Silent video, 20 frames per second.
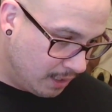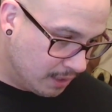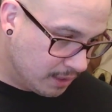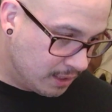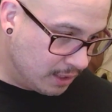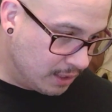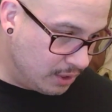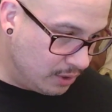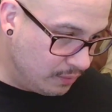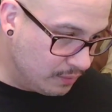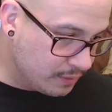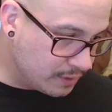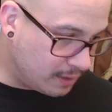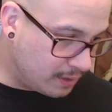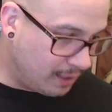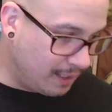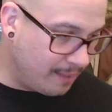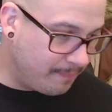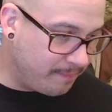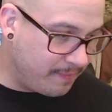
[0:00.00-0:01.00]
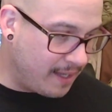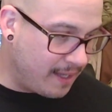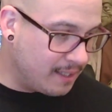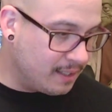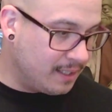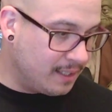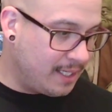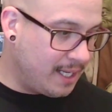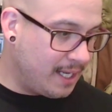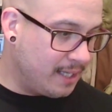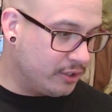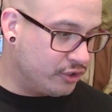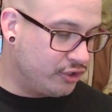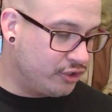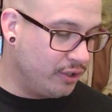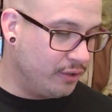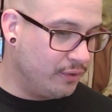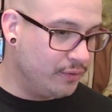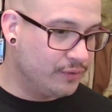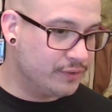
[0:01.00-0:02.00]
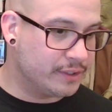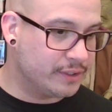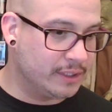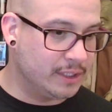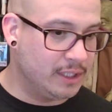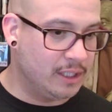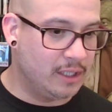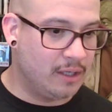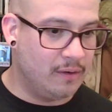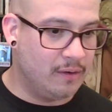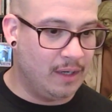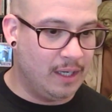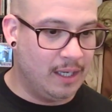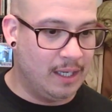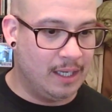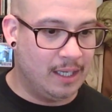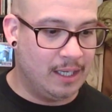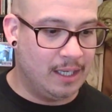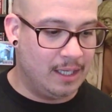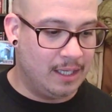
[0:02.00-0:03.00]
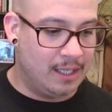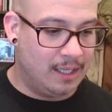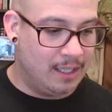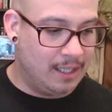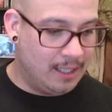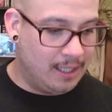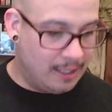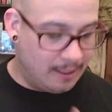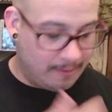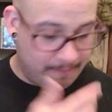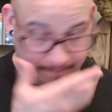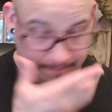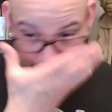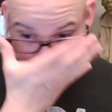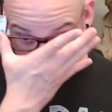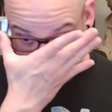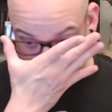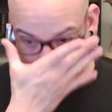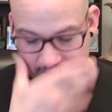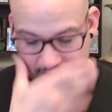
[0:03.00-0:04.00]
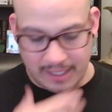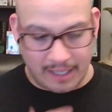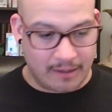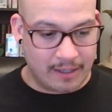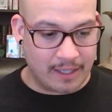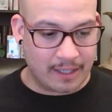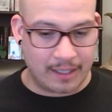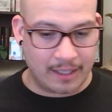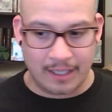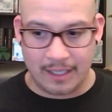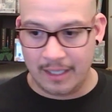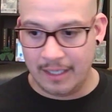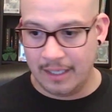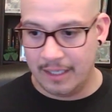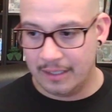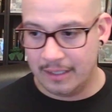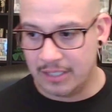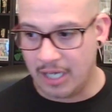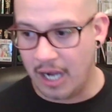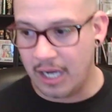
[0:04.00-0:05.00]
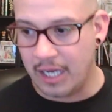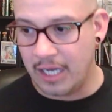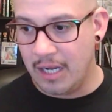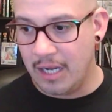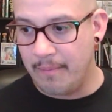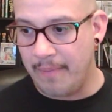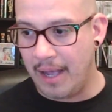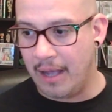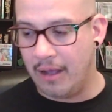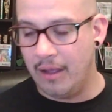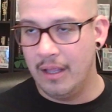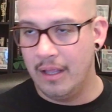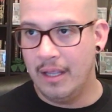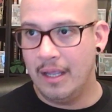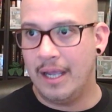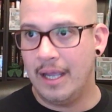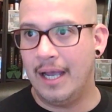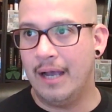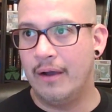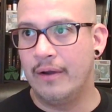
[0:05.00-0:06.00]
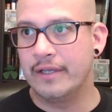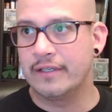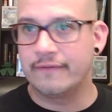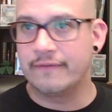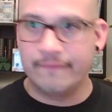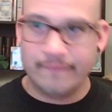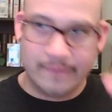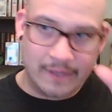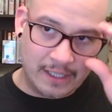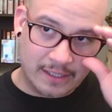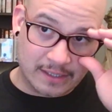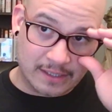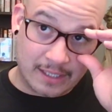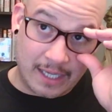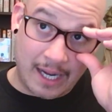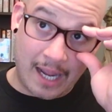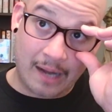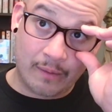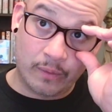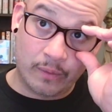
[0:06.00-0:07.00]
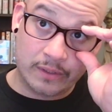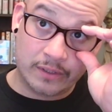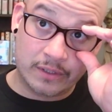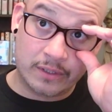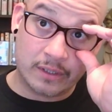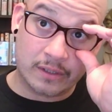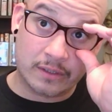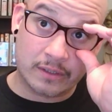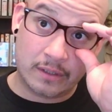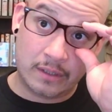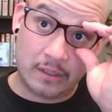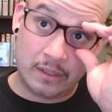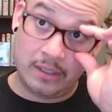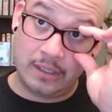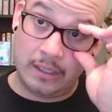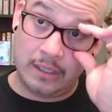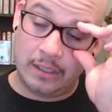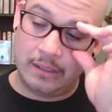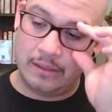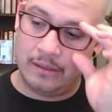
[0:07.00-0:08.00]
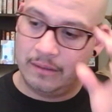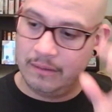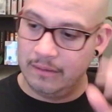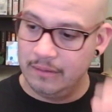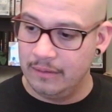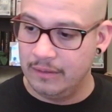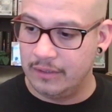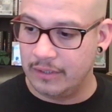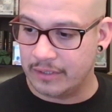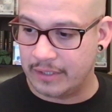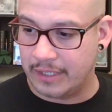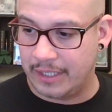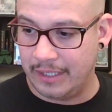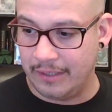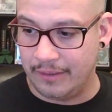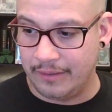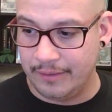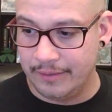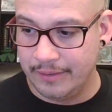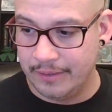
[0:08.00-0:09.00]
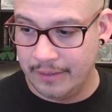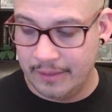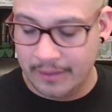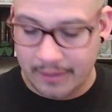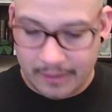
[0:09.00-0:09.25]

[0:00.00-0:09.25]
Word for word: The news clip that, that shows, you know, uh, um, Derek talking about how his his dad was just just killed,